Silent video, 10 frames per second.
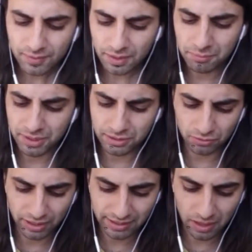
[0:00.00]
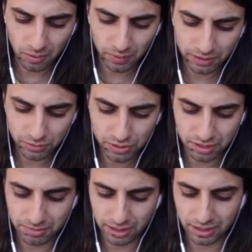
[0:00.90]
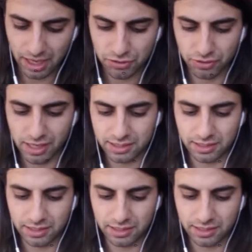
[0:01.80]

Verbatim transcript: But right now I want to do some uh, Clash Royale stuff.